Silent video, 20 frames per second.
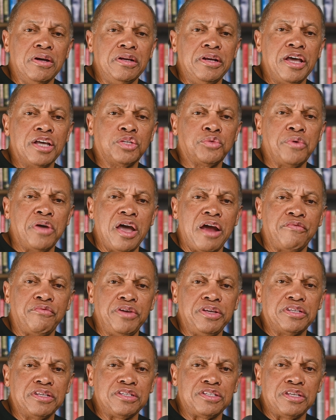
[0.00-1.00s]
Next, we have
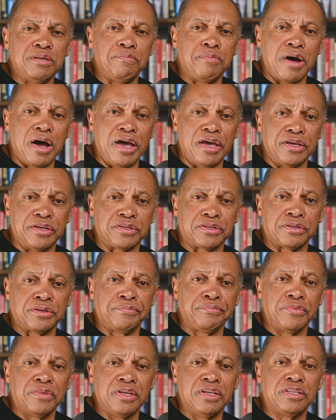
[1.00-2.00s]
recency bias.
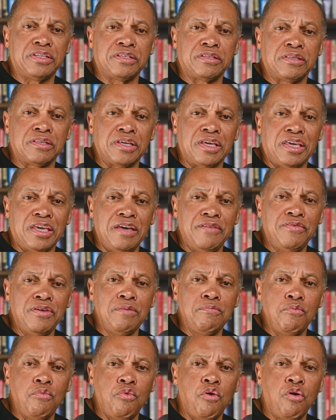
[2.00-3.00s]
It's the
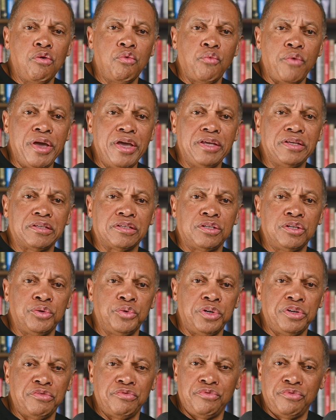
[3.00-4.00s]
giving more weight
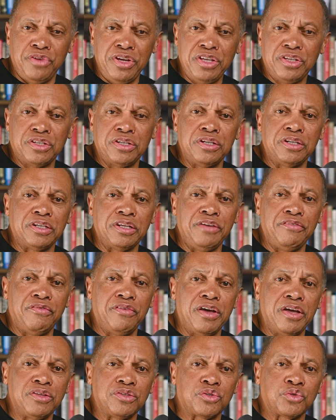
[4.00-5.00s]
to recent
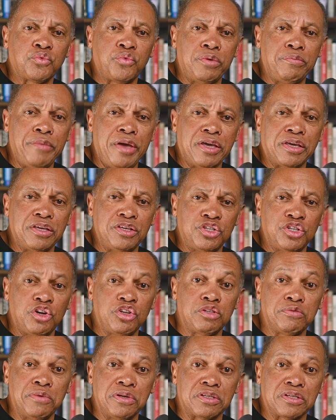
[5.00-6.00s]
events when making
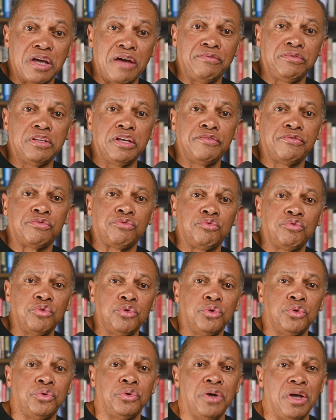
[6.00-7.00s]
judgments. I've lived
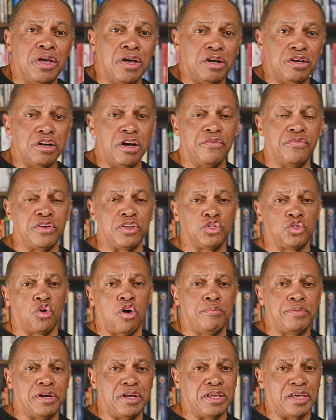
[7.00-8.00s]
through enough
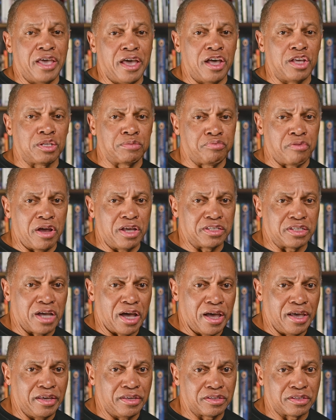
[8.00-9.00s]
exorbitant gas price
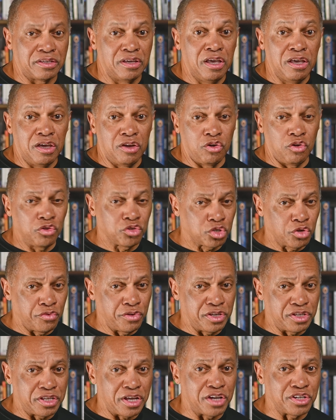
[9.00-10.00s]
hikes and also
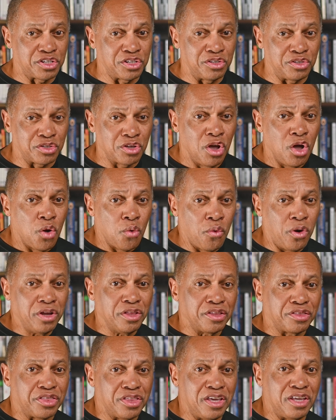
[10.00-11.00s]
recessions. One
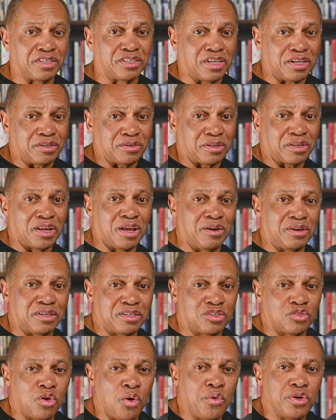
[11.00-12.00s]
of the things
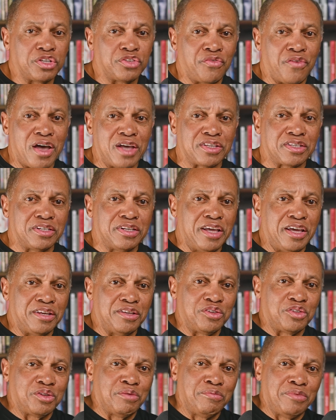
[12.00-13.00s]
that's always
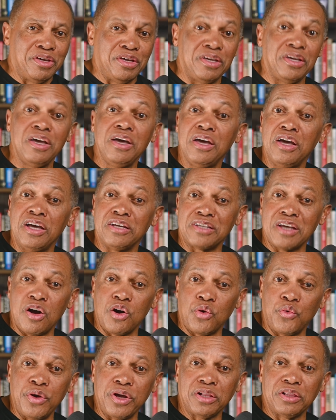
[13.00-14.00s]
fascinating to me is
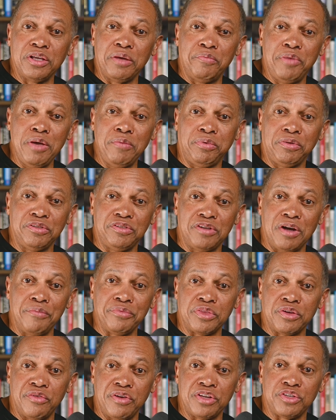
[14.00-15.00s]
how quickly people
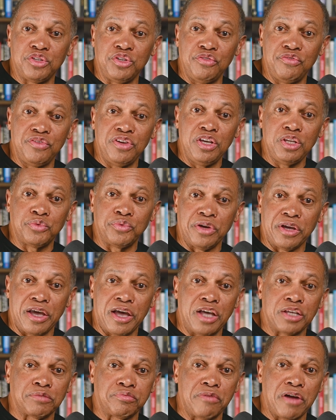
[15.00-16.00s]
dump their SUVs when
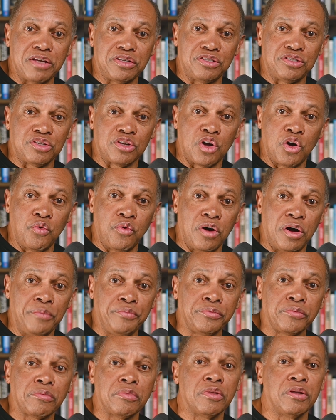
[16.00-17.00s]
gas prices go
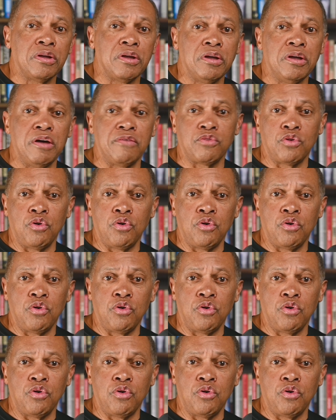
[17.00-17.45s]
up. Of